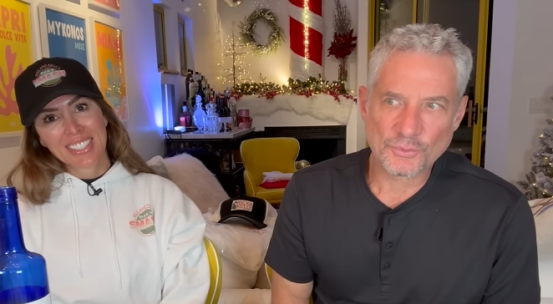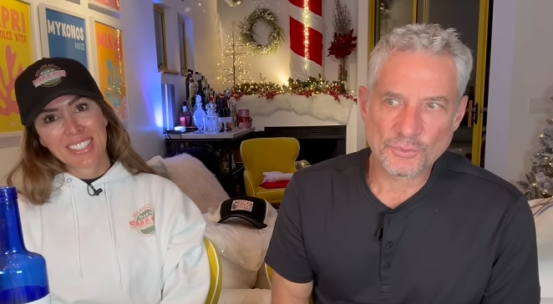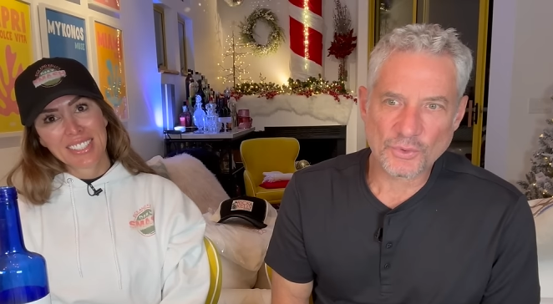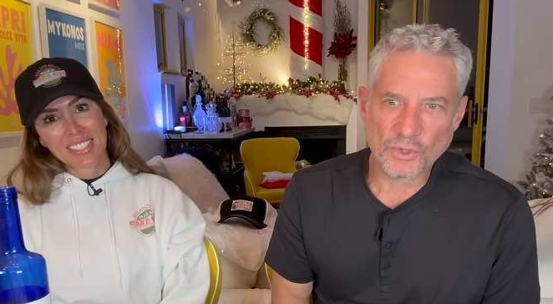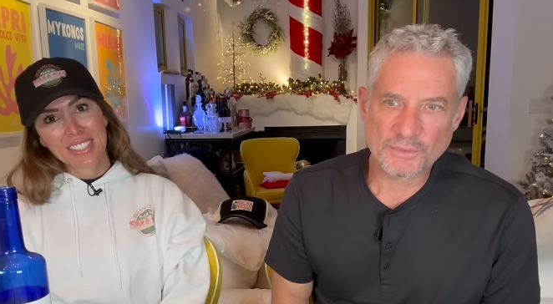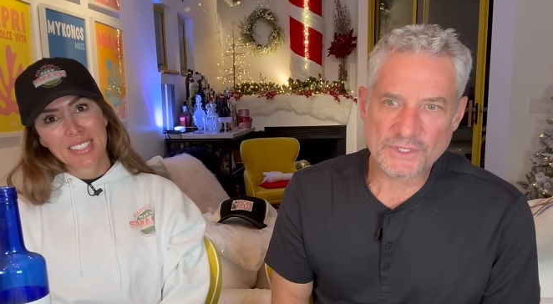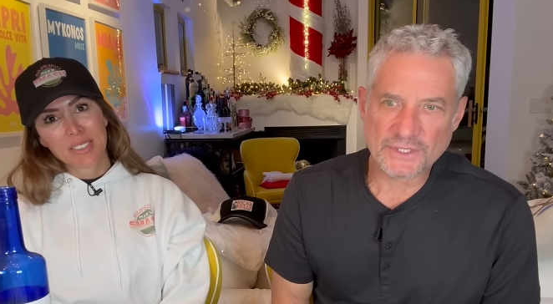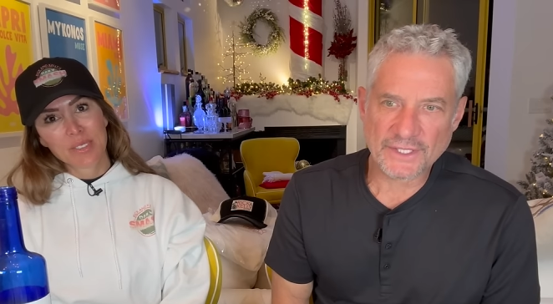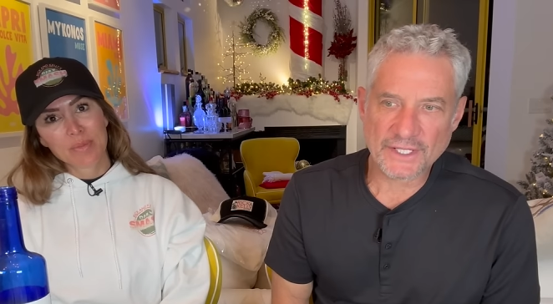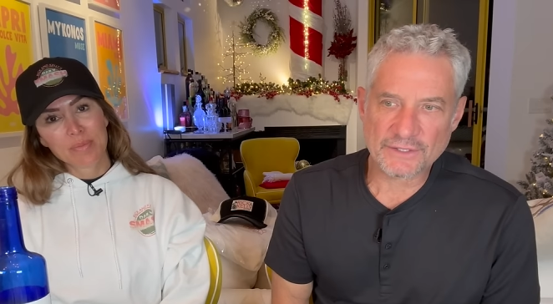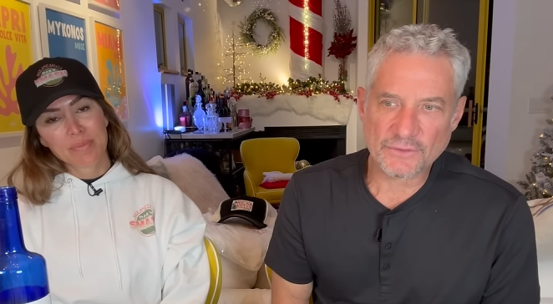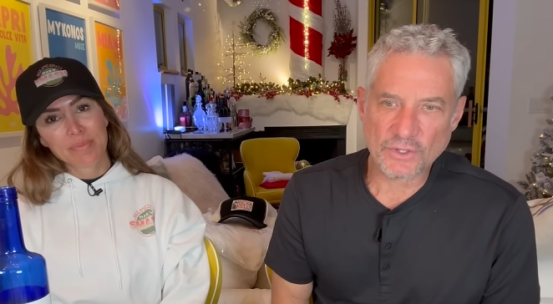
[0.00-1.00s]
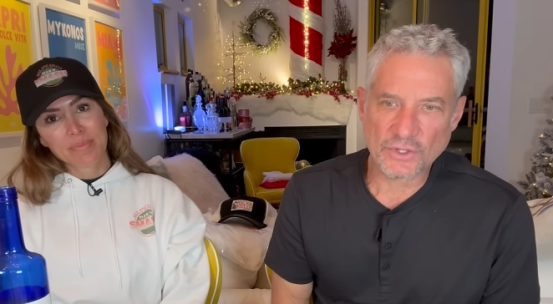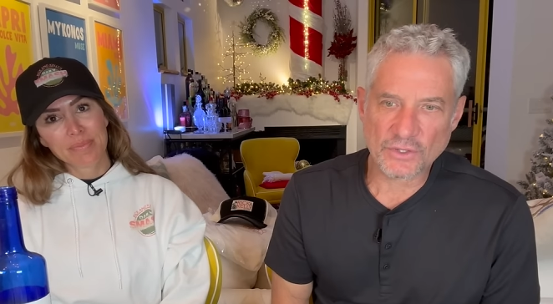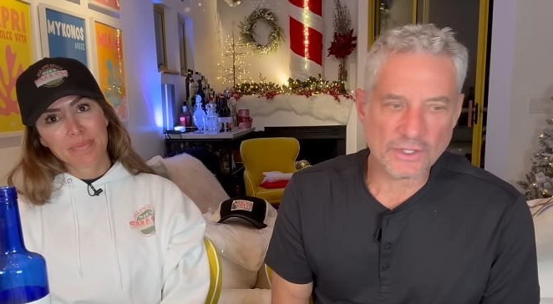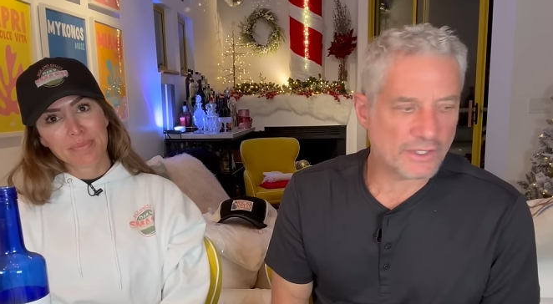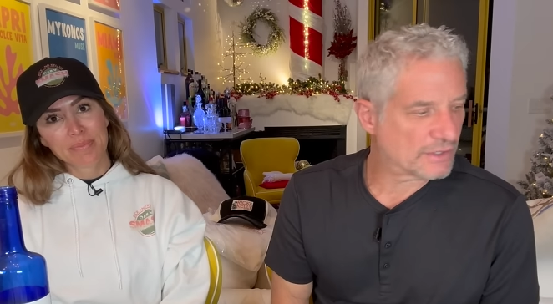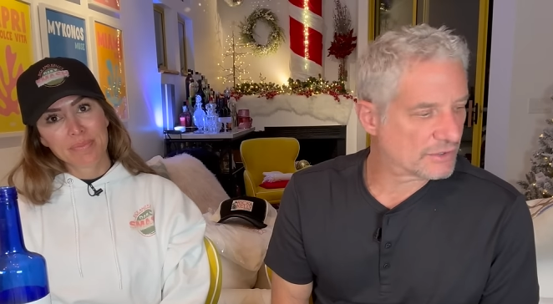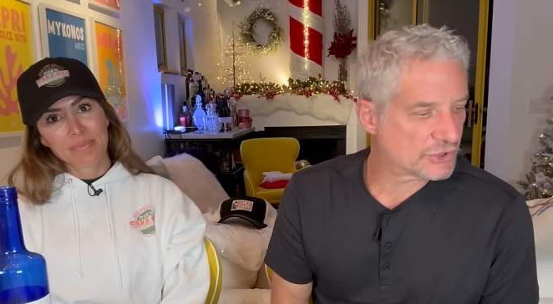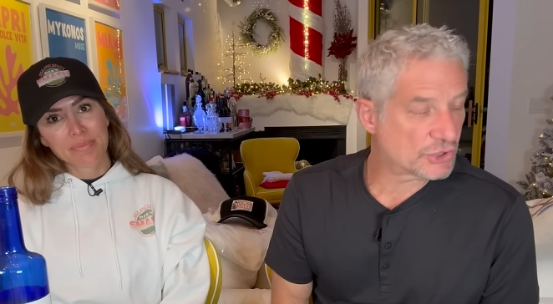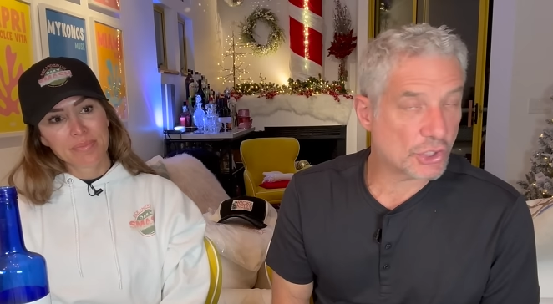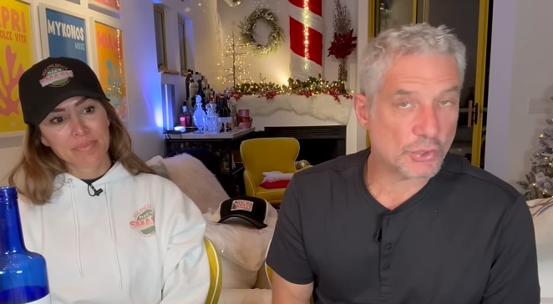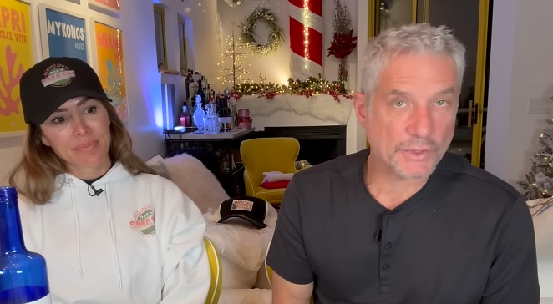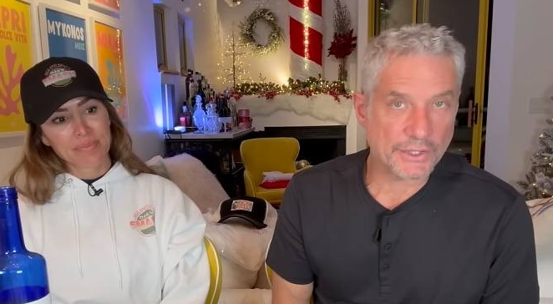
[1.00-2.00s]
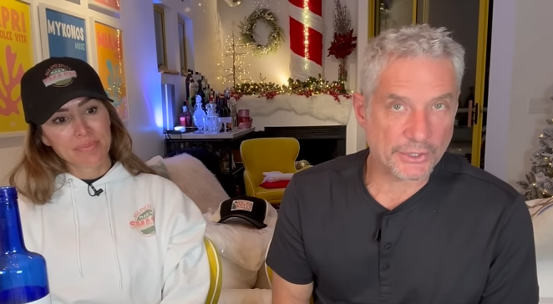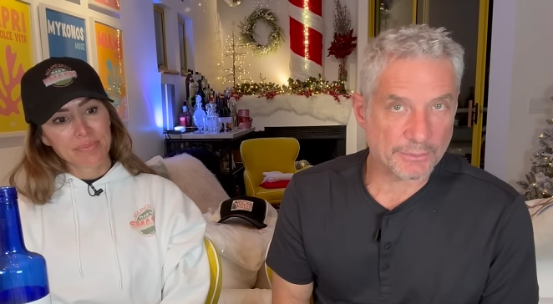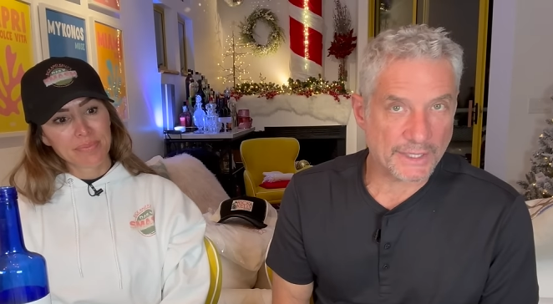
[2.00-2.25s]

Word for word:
Speaker 1: We're almost at the end of our uh, show here,